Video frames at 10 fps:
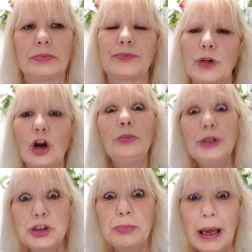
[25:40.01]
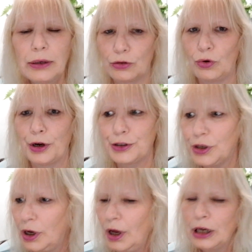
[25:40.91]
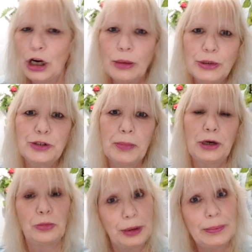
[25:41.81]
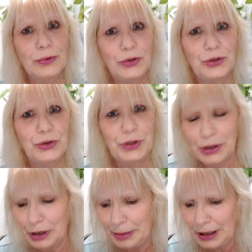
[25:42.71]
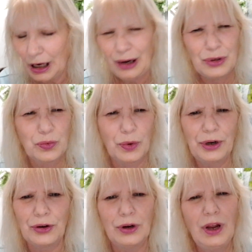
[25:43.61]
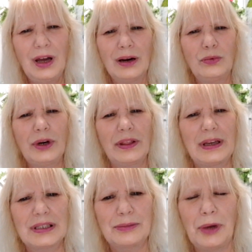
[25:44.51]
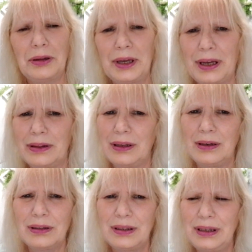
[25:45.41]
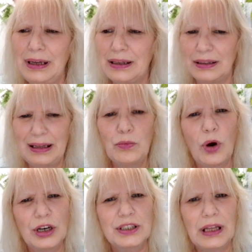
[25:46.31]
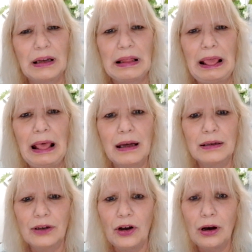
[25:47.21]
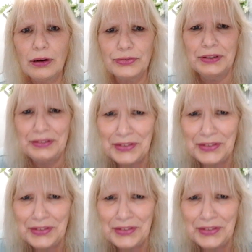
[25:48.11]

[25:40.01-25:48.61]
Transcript: garbage men are people too, you know what I mean? I always wonder, what do they smell like at the end of the day? Can they wash that off?